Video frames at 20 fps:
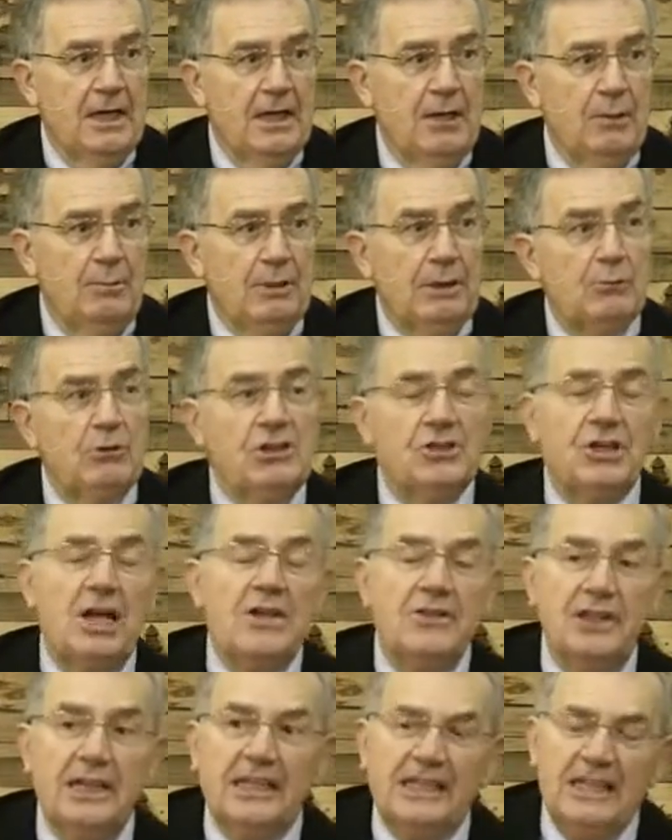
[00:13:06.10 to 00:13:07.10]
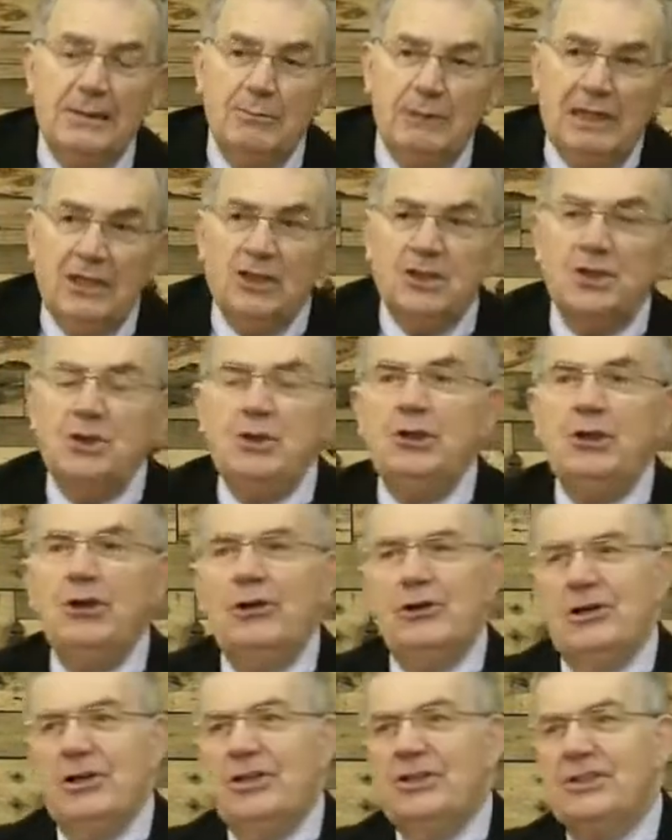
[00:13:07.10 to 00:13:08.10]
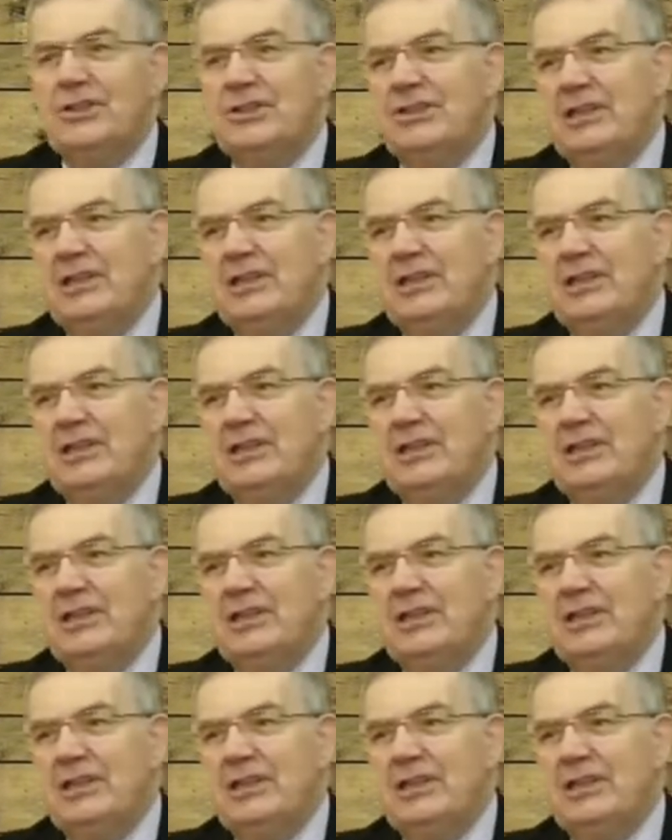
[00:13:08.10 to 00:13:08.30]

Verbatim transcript: By which I think he means not